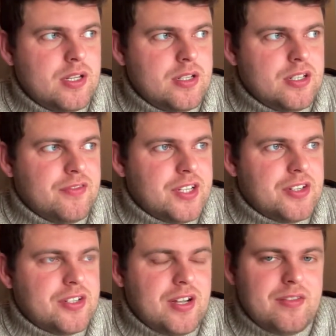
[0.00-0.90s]
So
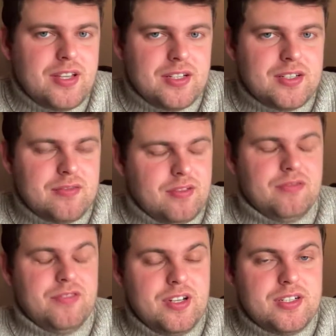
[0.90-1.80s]
Wittgenstein thinks,
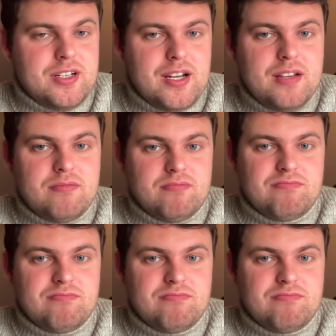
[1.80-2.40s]
firstly,